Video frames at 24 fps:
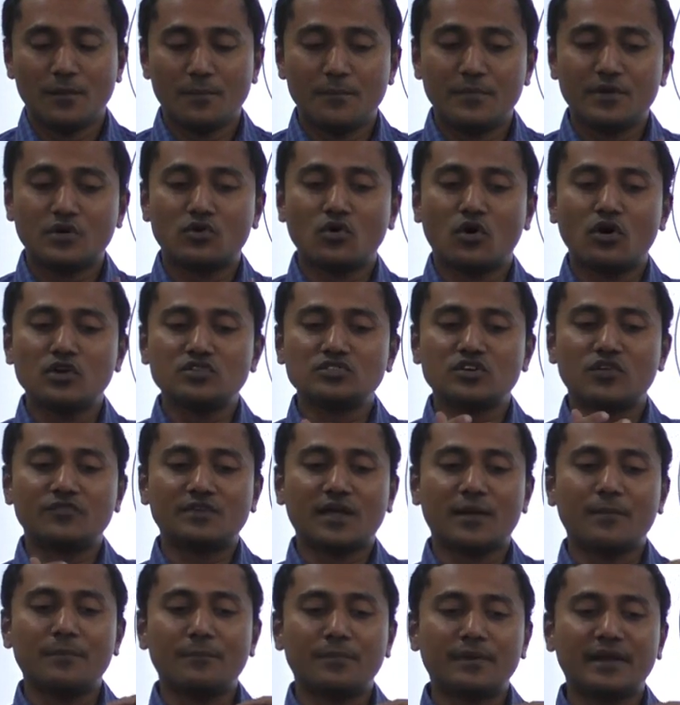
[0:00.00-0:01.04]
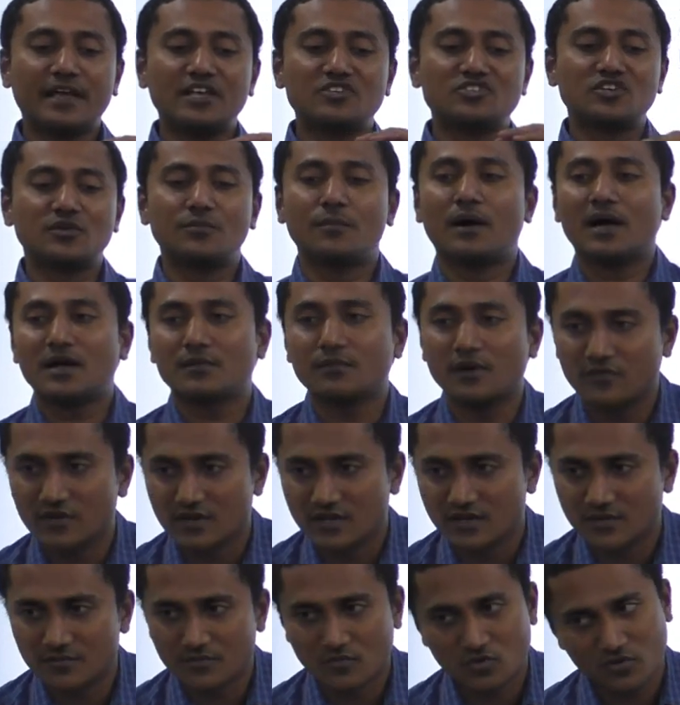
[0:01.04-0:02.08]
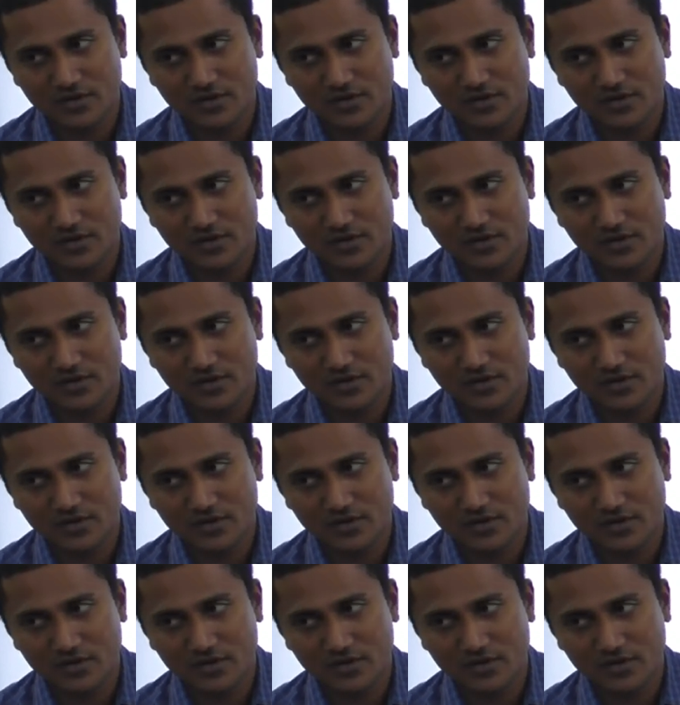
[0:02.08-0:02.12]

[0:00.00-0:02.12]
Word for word: Because of temperature, magma will come.